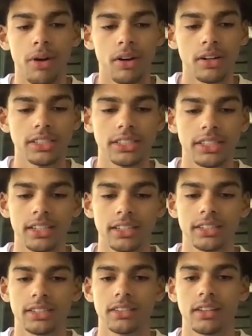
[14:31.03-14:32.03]
Paul to
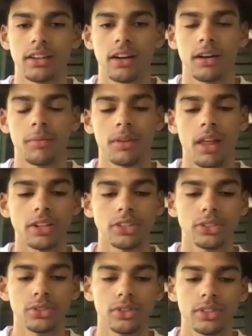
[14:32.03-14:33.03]
six, a lot of
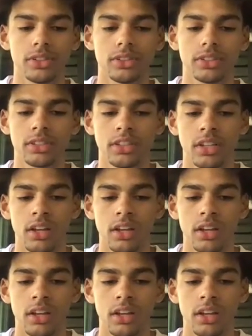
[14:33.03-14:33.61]
shooters.